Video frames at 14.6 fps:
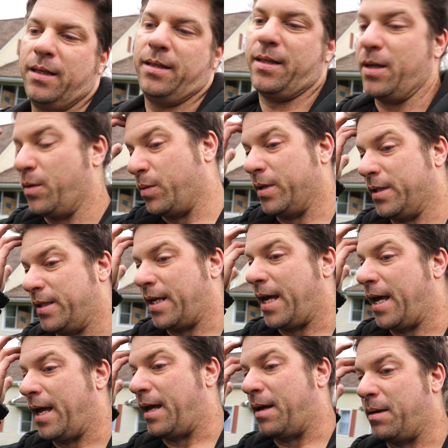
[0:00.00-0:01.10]
There was
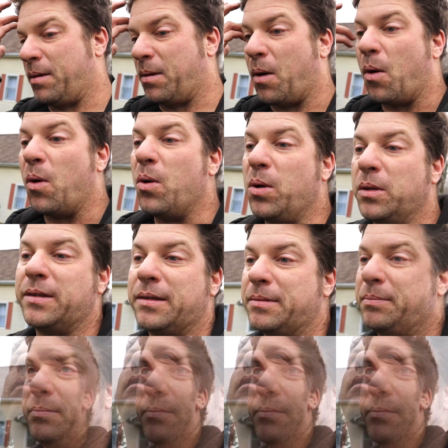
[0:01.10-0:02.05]
a old,